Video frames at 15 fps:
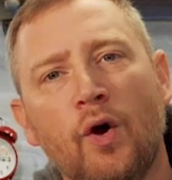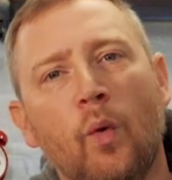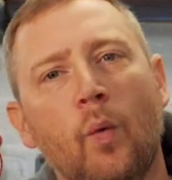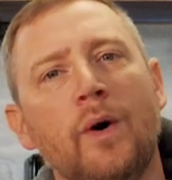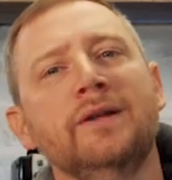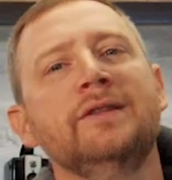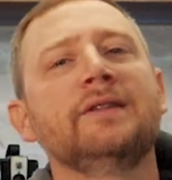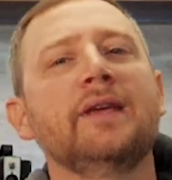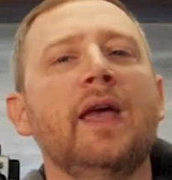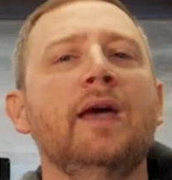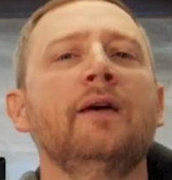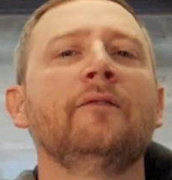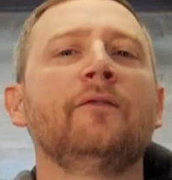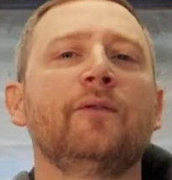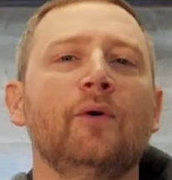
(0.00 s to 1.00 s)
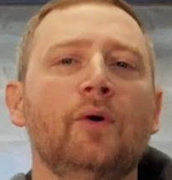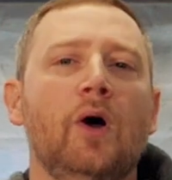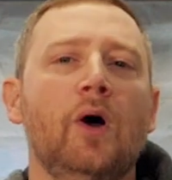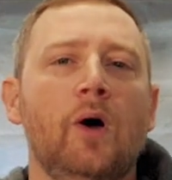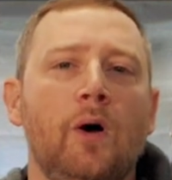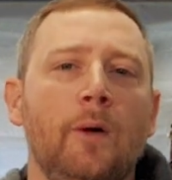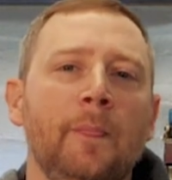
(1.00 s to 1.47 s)
once and for
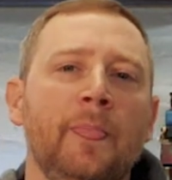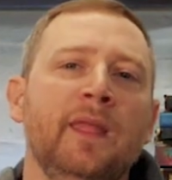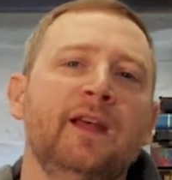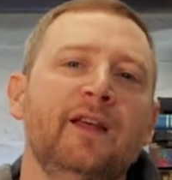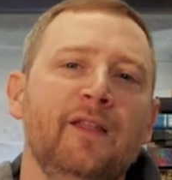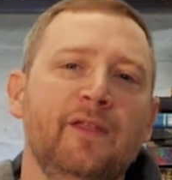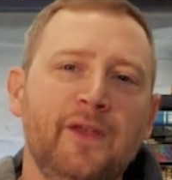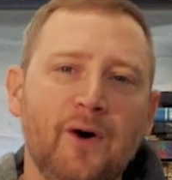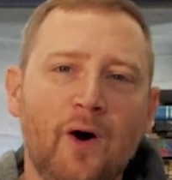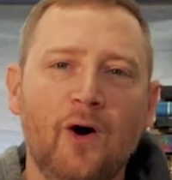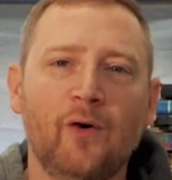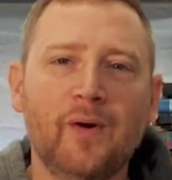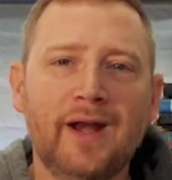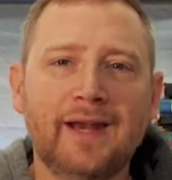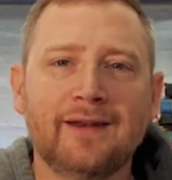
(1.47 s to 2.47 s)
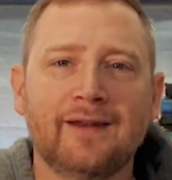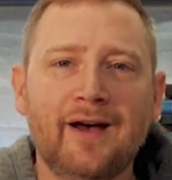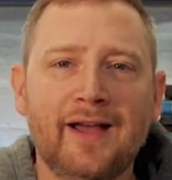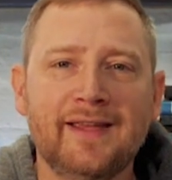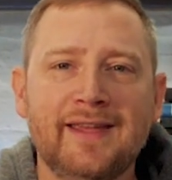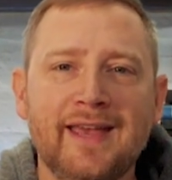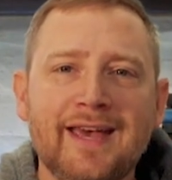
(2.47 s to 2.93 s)
all. The already,
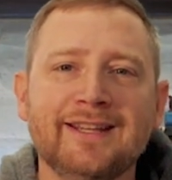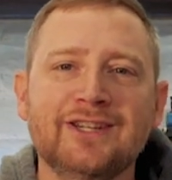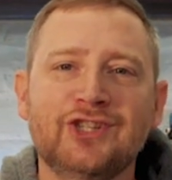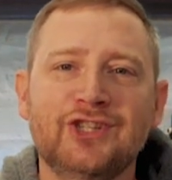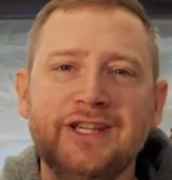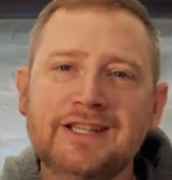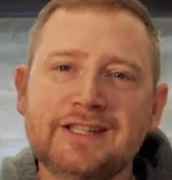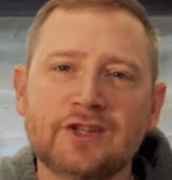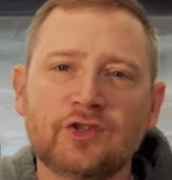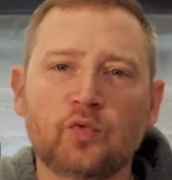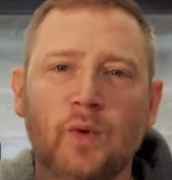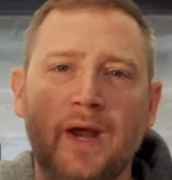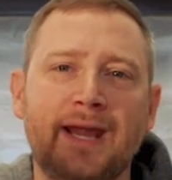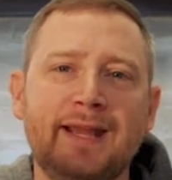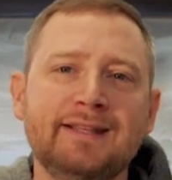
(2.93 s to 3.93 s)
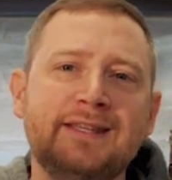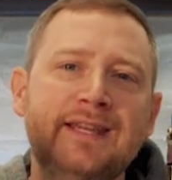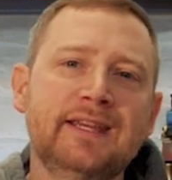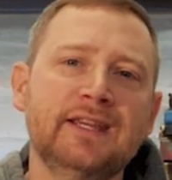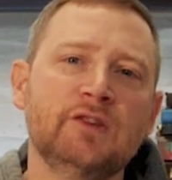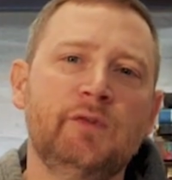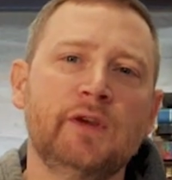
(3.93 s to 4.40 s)
not yet. Jesus reigns.
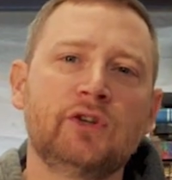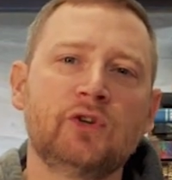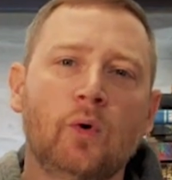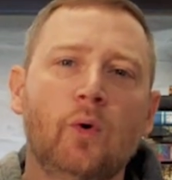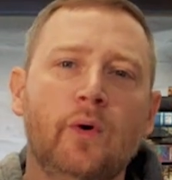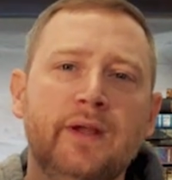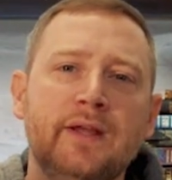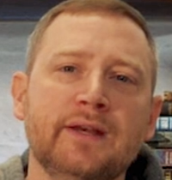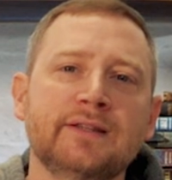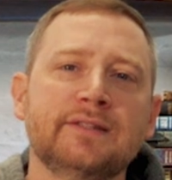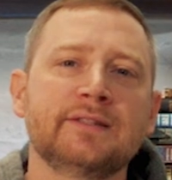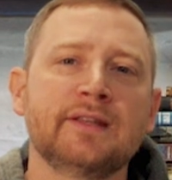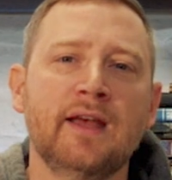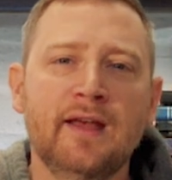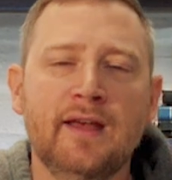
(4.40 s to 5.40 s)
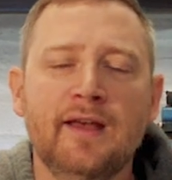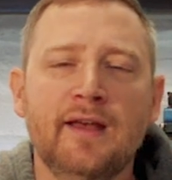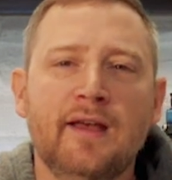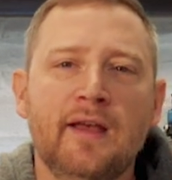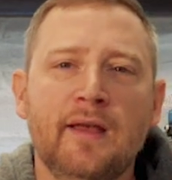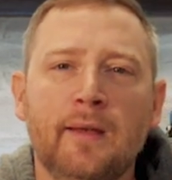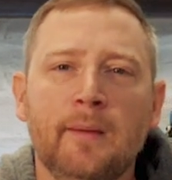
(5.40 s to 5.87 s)
He is victorious.
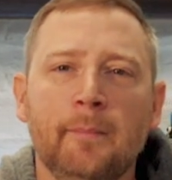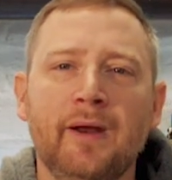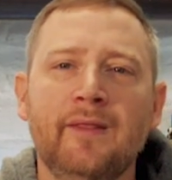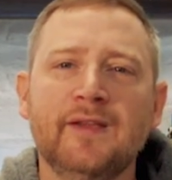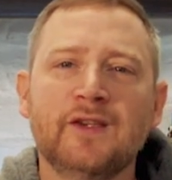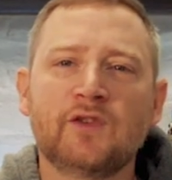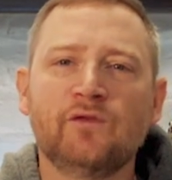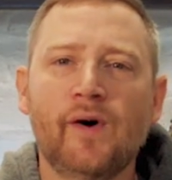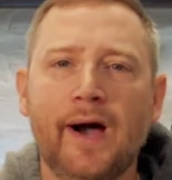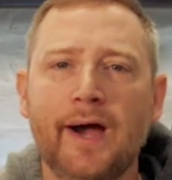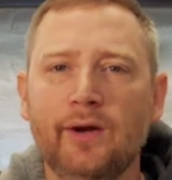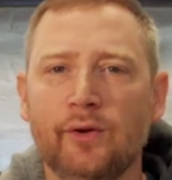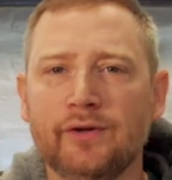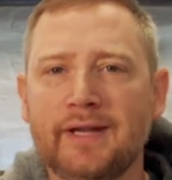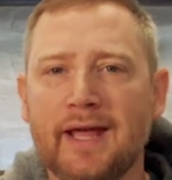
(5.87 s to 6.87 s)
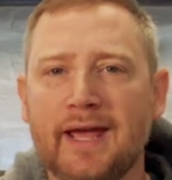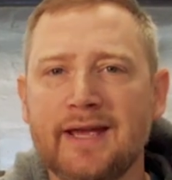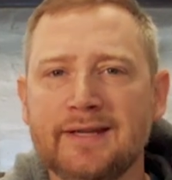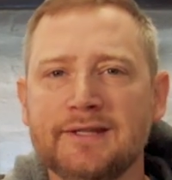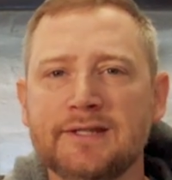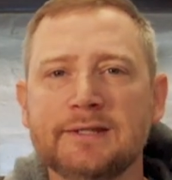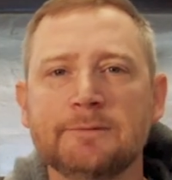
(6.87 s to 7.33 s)
But in these final
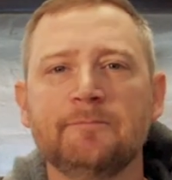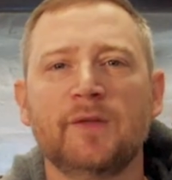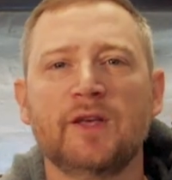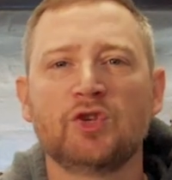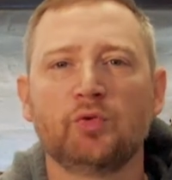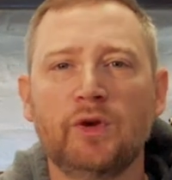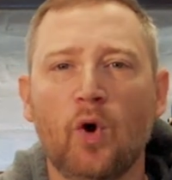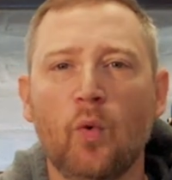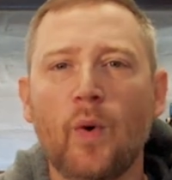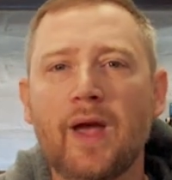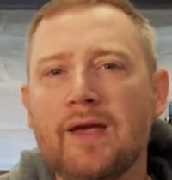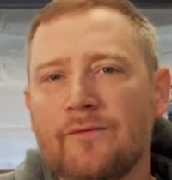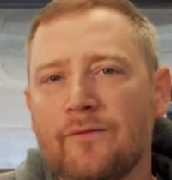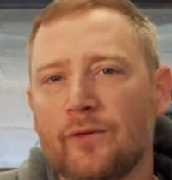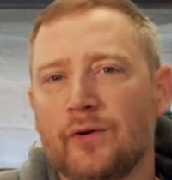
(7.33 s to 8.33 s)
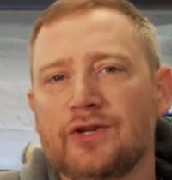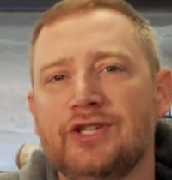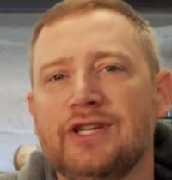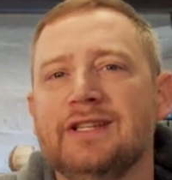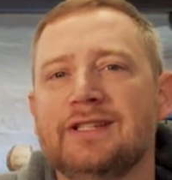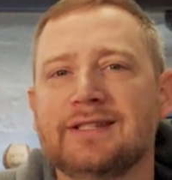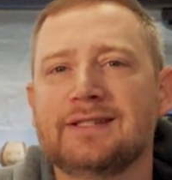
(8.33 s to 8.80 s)
days, as we await for
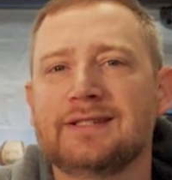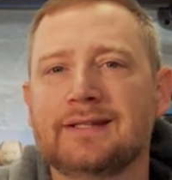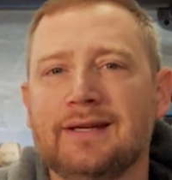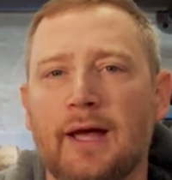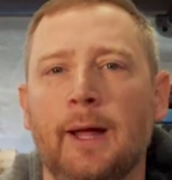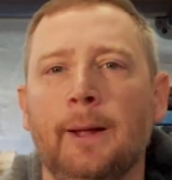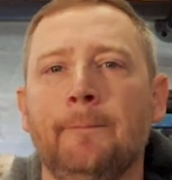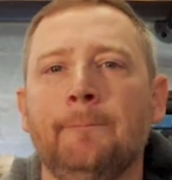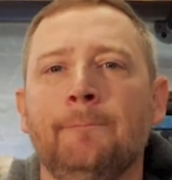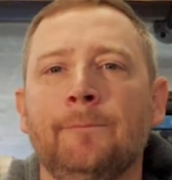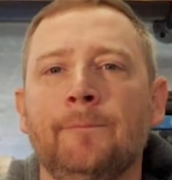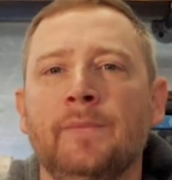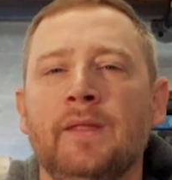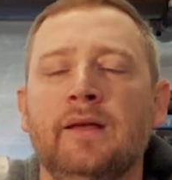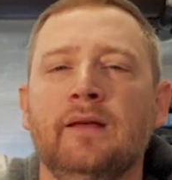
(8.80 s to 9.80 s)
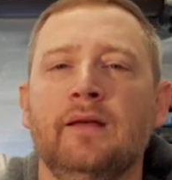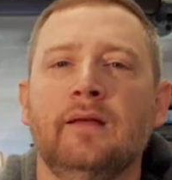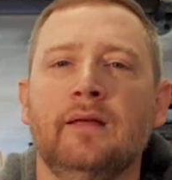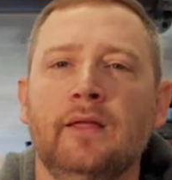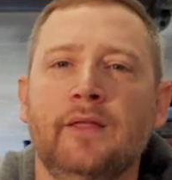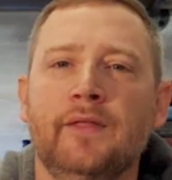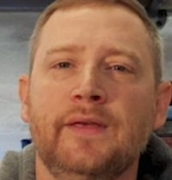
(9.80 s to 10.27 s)
Jesus to come,
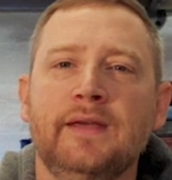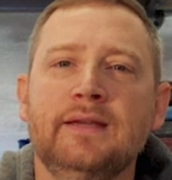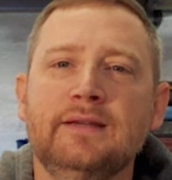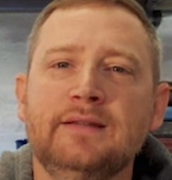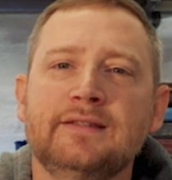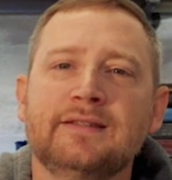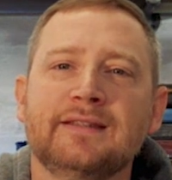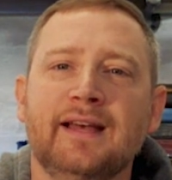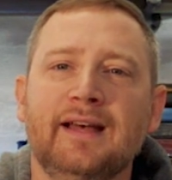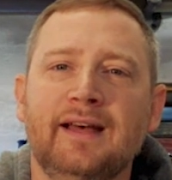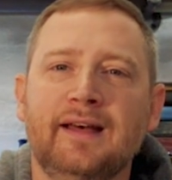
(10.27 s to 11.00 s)
these